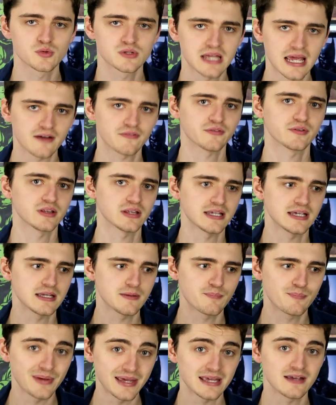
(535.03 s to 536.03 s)
will definitely
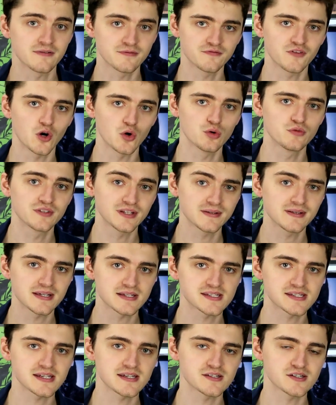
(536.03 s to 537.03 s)
be involved in
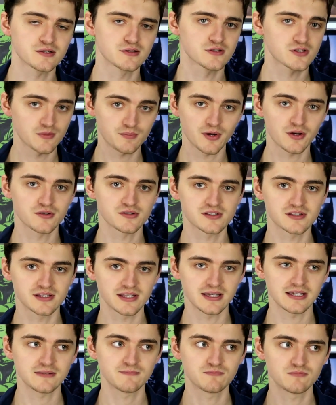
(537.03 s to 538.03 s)
this season,
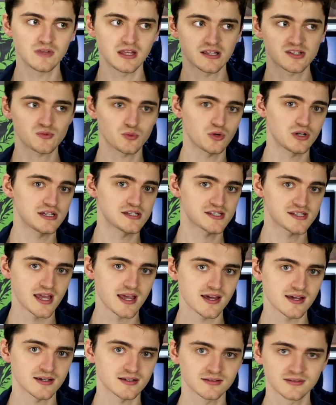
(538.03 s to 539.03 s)
supposedly. That's what he's
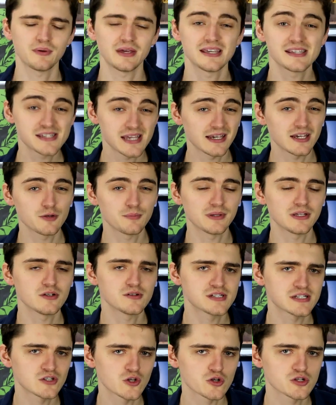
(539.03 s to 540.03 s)
saying. But he said he'll be
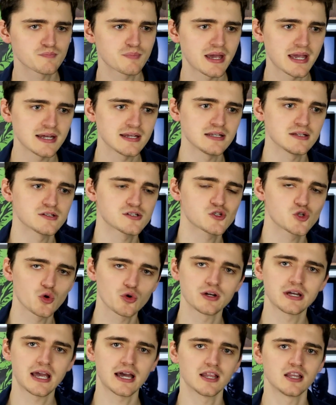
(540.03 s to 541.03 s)
using those Bane
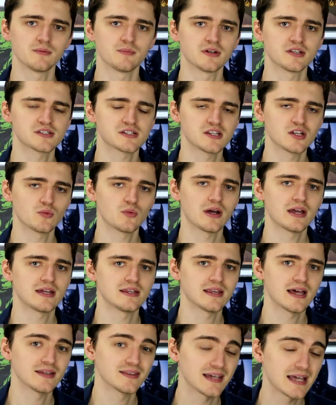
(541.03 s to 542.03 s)
story elements in a way
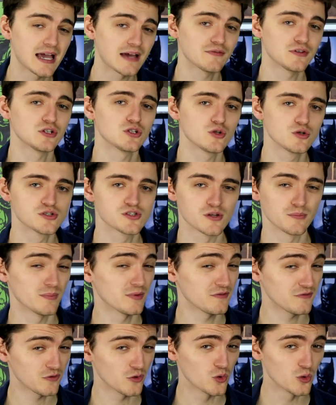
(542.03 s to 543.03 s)
that they haven't used them
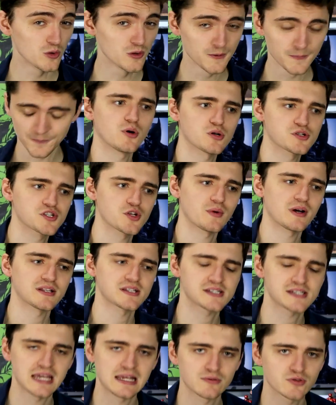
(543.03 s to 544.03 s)
before, but also at the
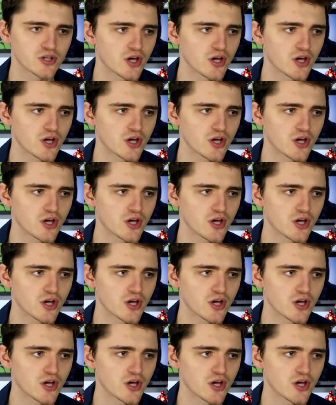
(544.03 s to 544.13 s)
same